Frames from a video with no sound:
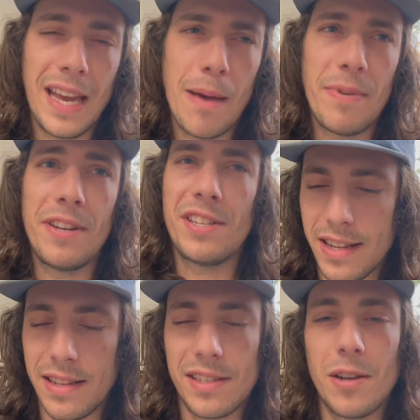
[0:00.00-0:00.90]
happiness,
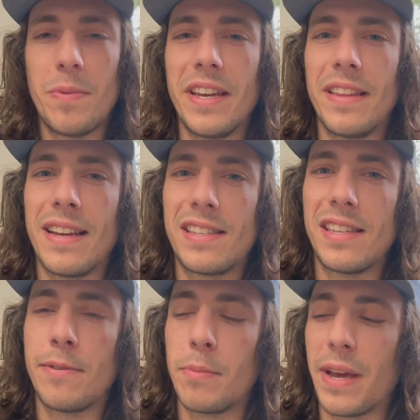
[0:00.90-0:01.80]
then so be it. That's
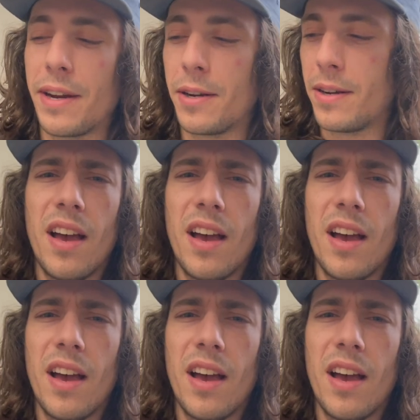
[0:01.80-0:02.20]
even better.